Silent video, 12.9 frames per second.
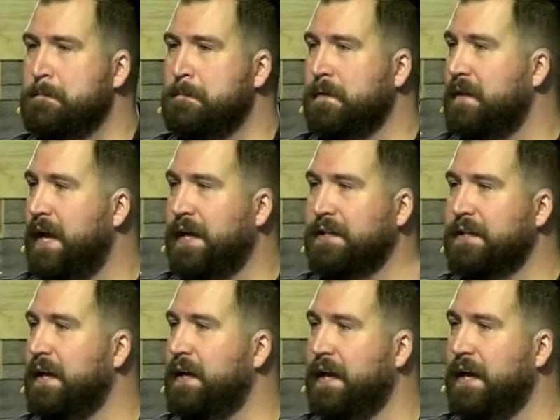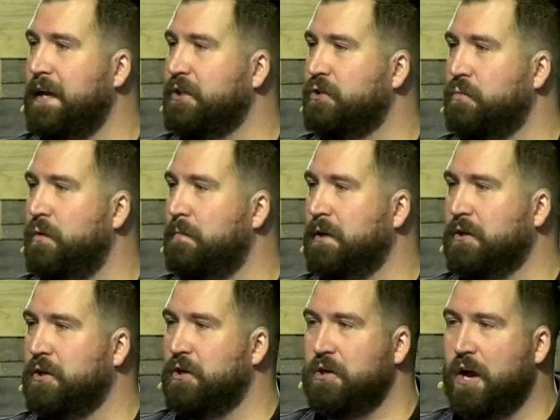In that day and age, a woman
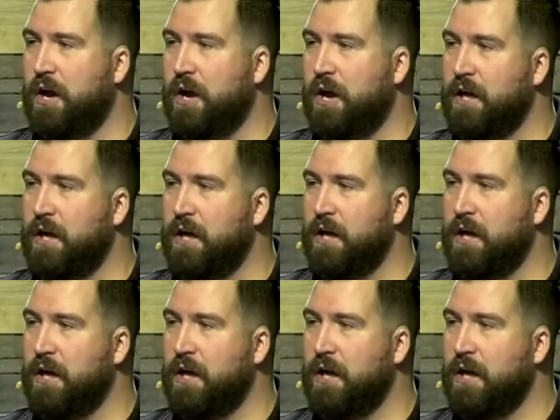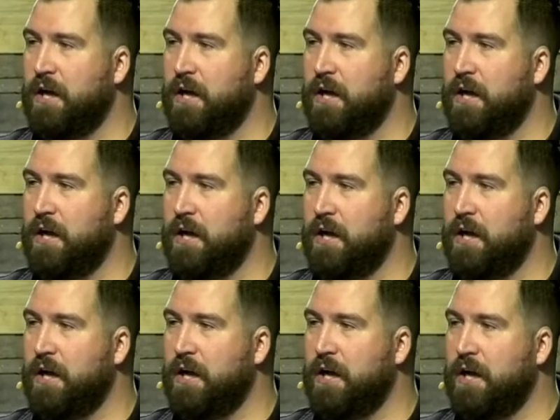could not support herself on
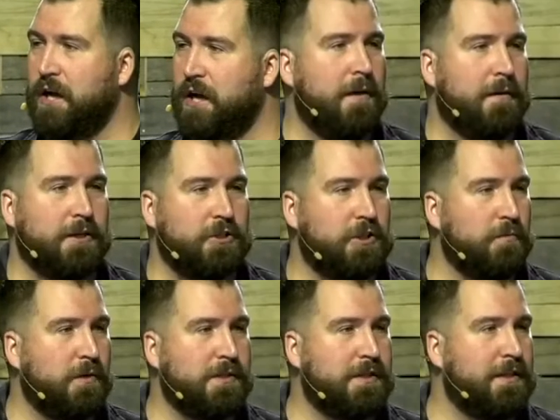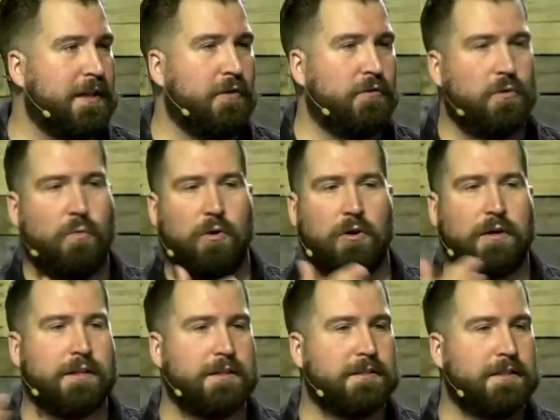her own because she wasn't allowed to work
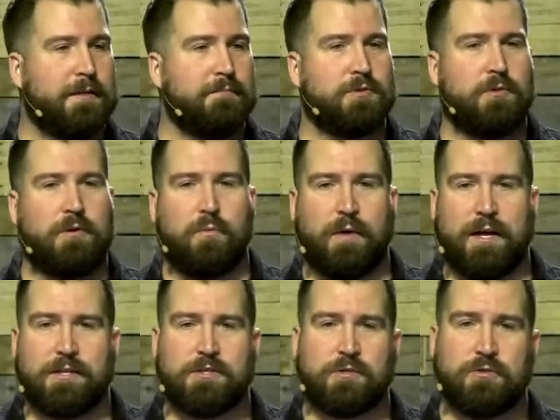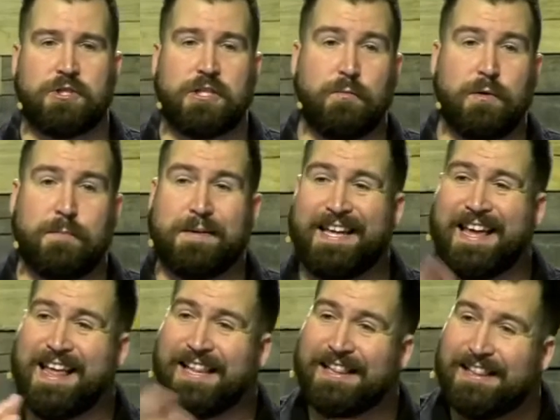in the same sort of ways. So she would be
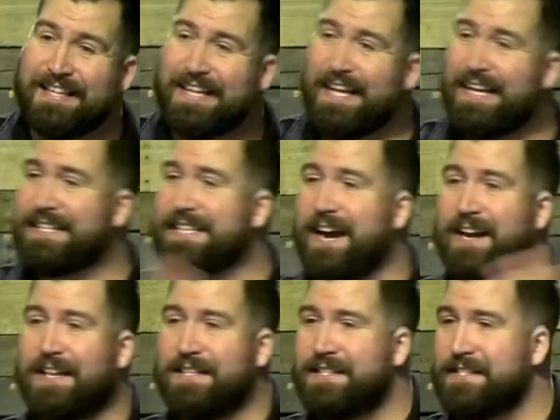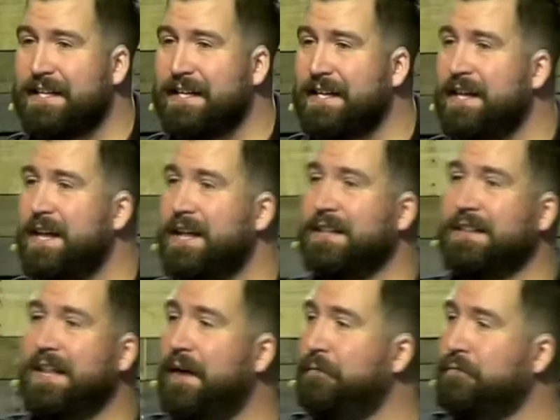kicked out of the city,
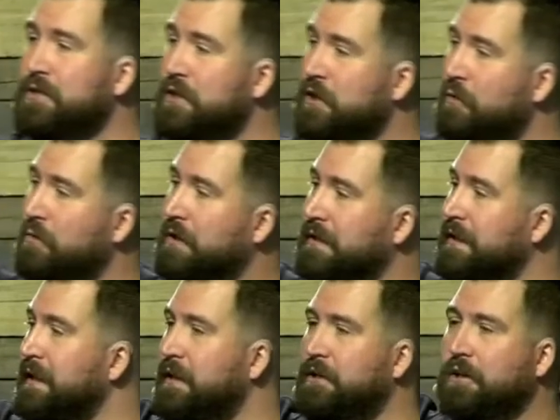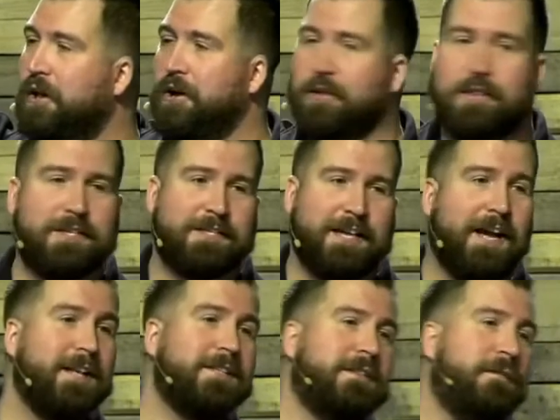left to go glean along the
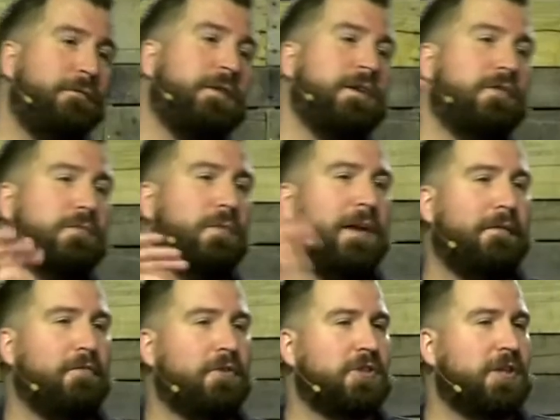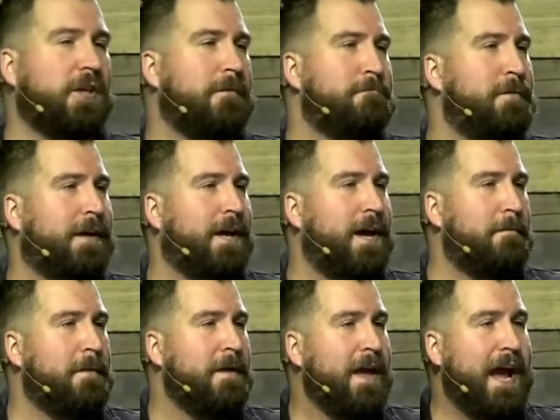sides of the field, whatever she could pick
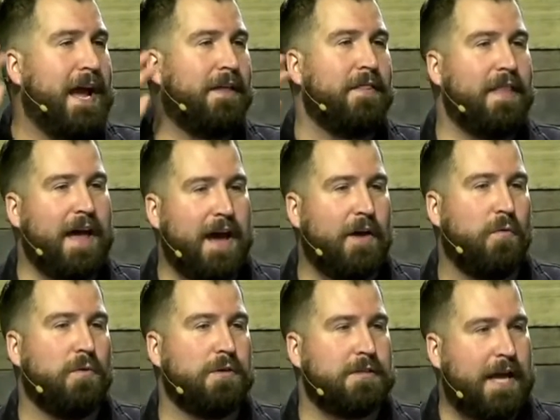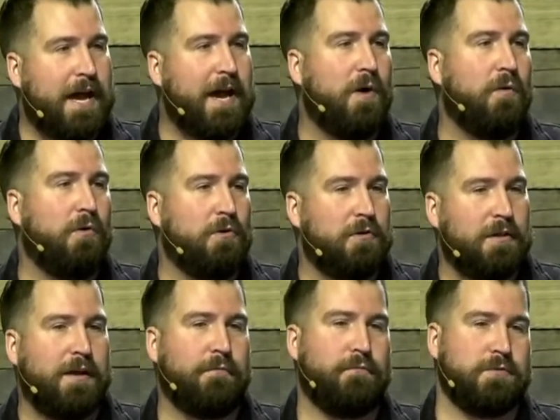up. And that was how her
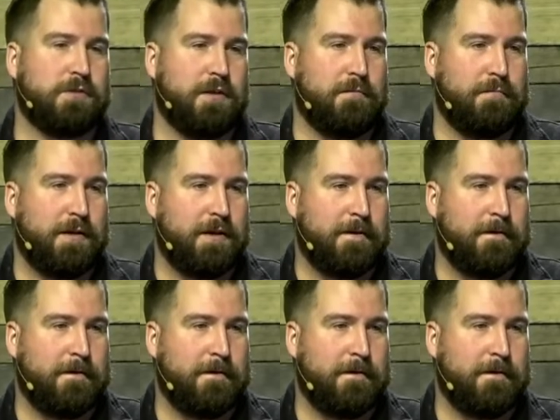life was going to be.